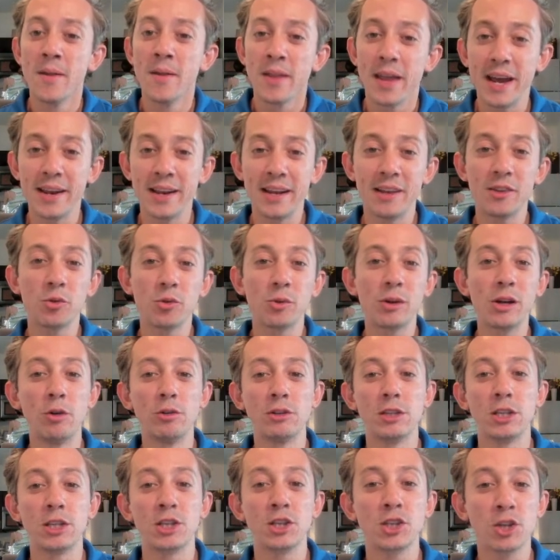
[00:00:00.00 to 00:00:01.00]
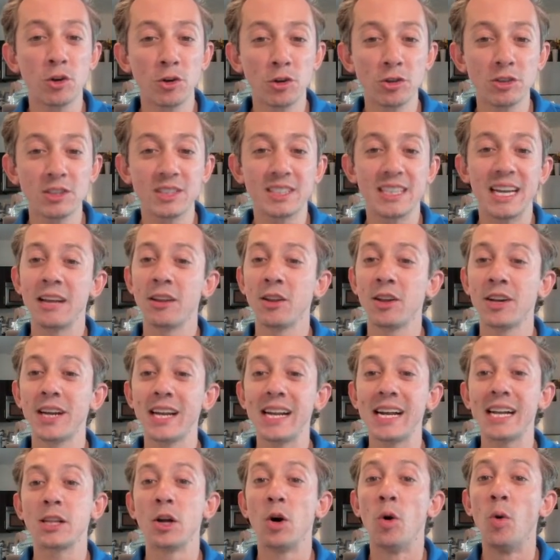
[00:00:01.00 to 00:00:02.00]
And as we go into Thursday, looking
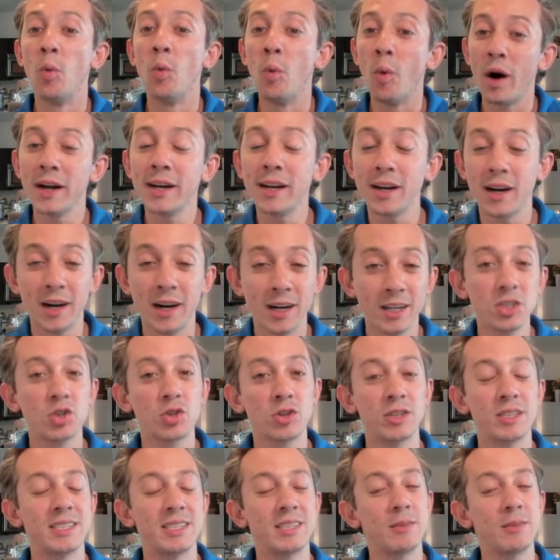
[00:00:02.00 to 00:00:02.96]
at the 100s,